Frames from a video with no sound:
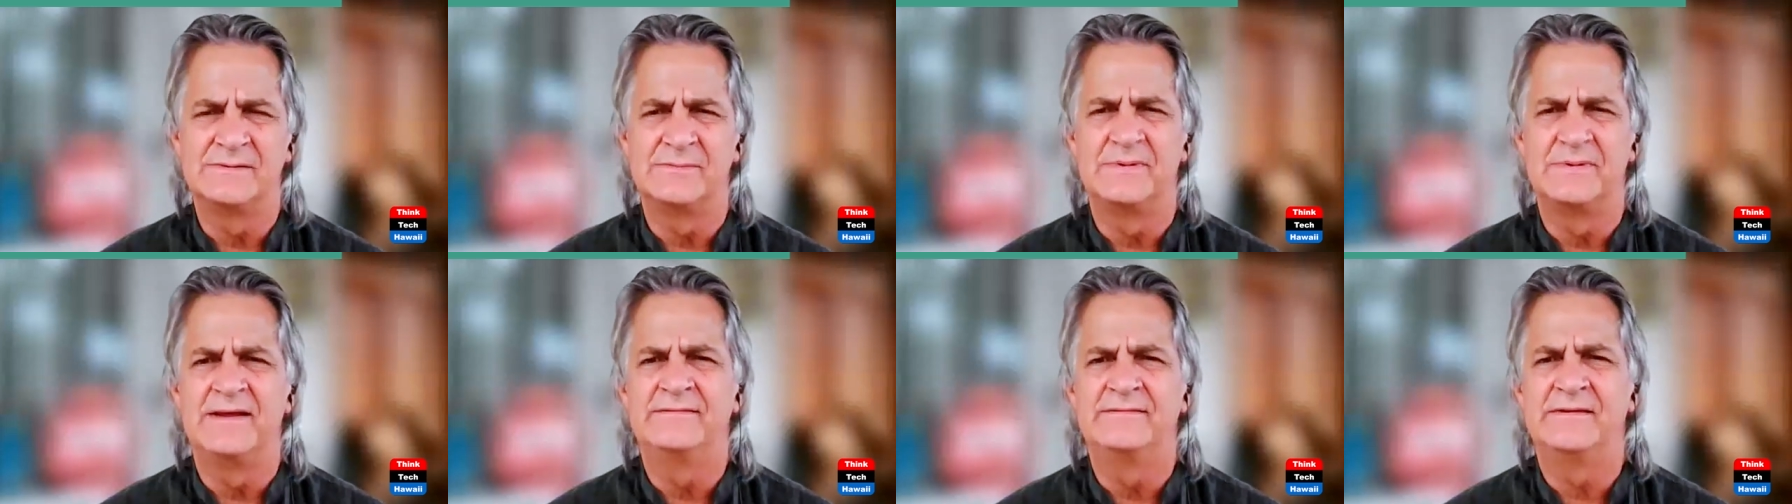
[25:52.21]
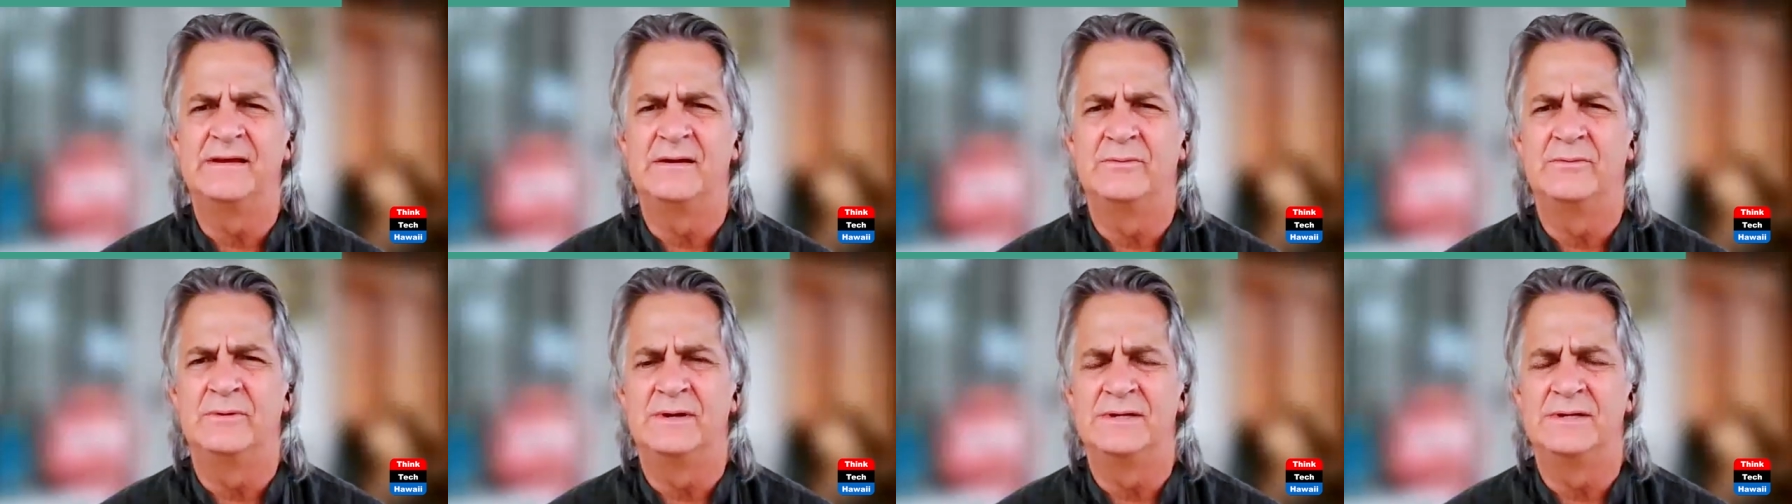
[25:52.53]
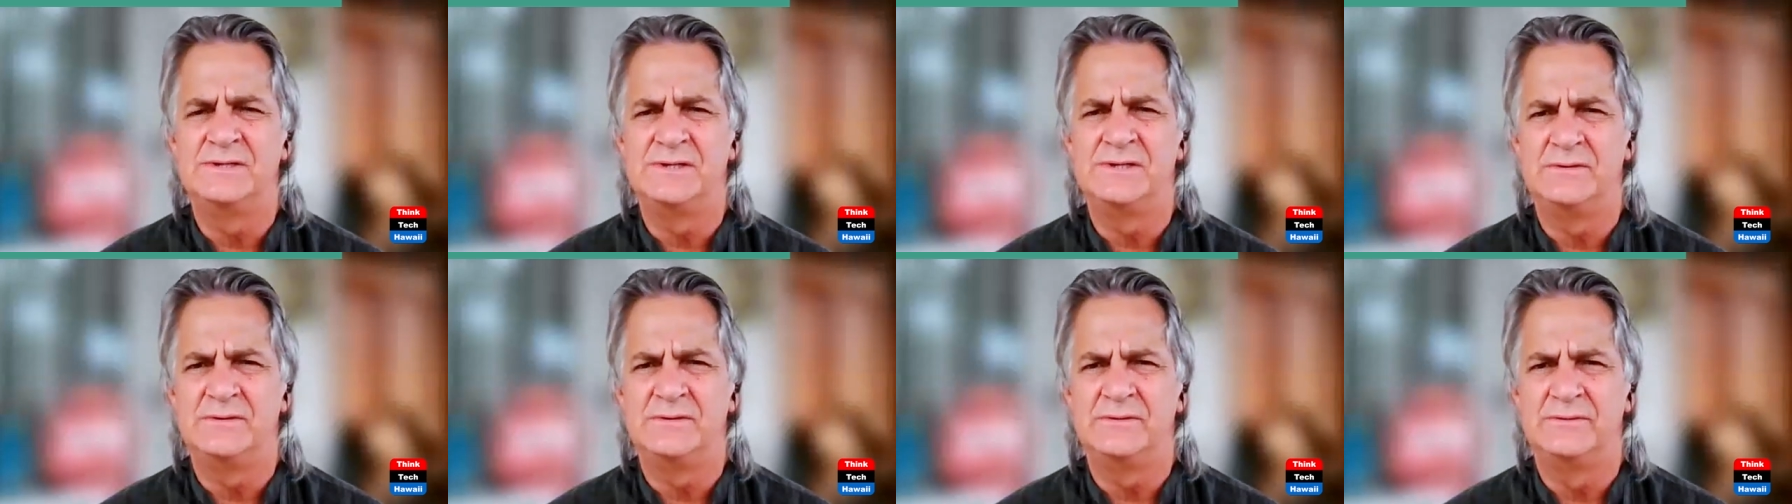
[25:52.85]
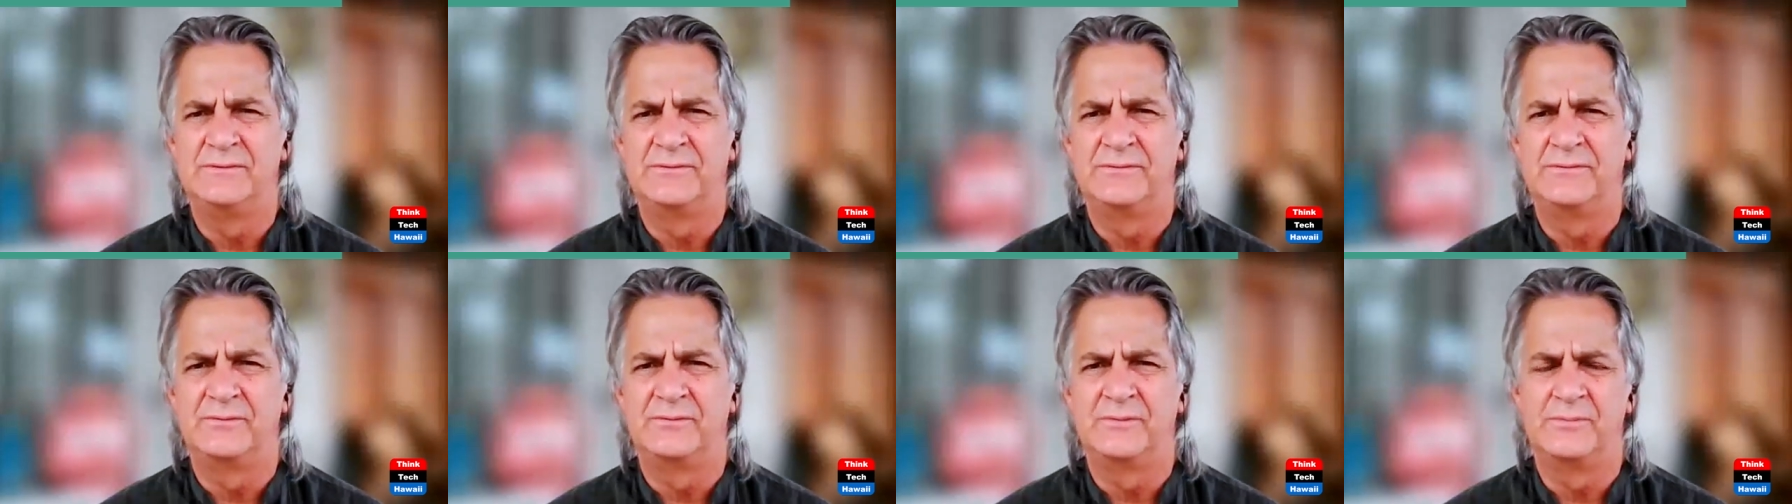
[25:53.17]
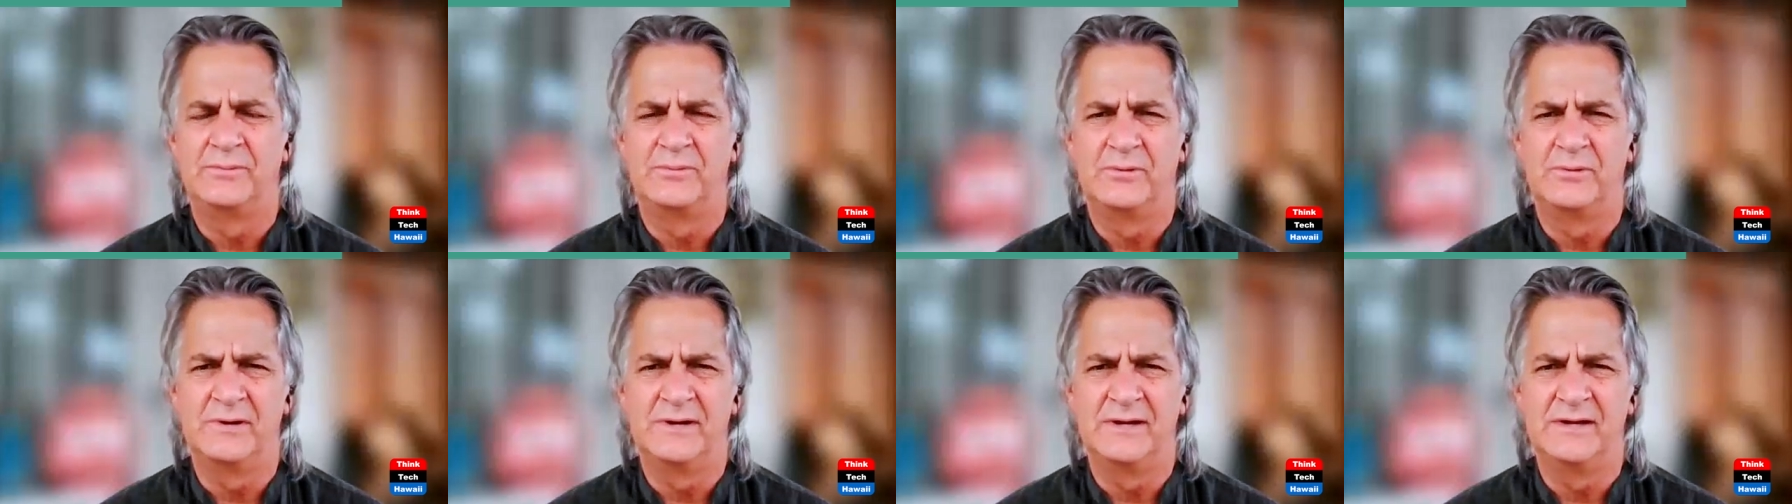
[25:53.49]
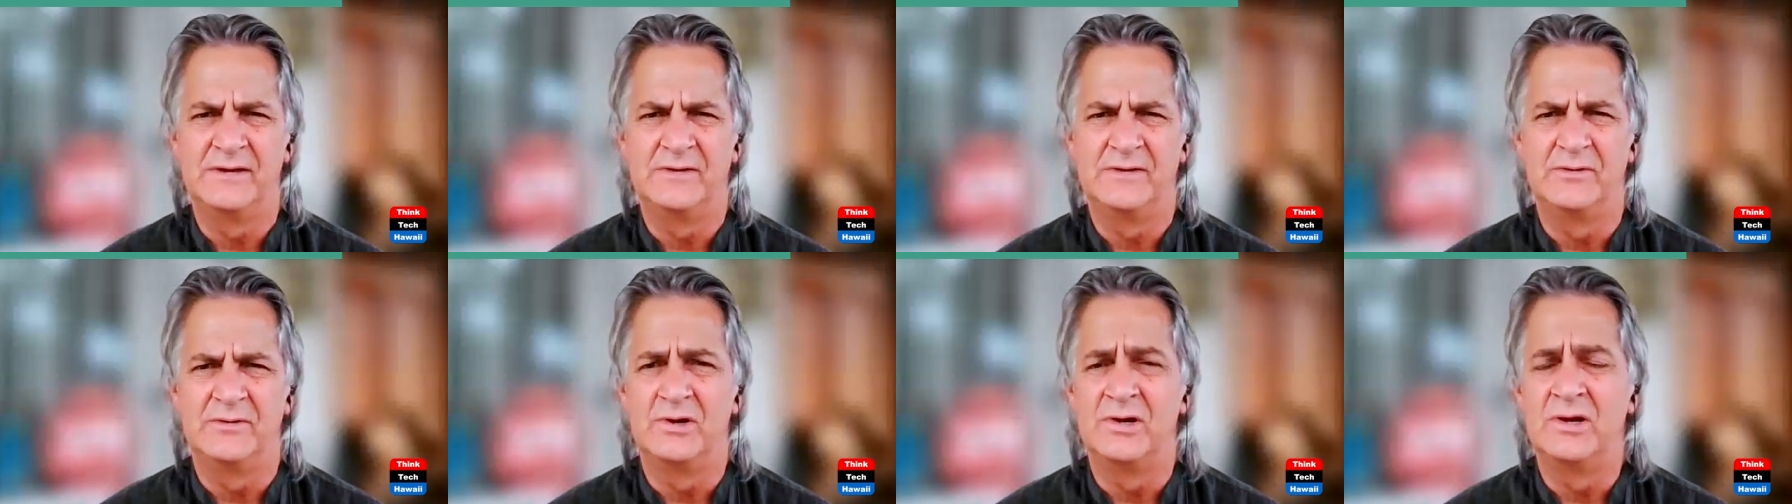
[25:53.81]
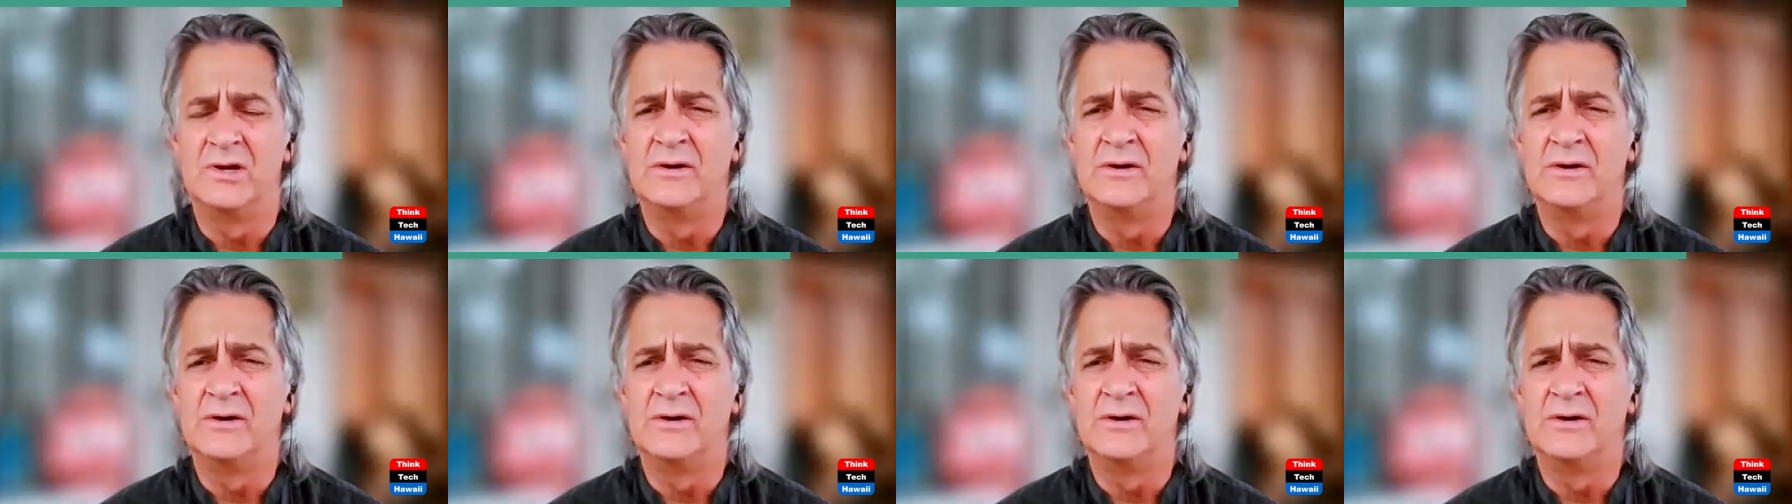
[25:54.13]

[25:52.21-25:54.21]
or based on what you reported or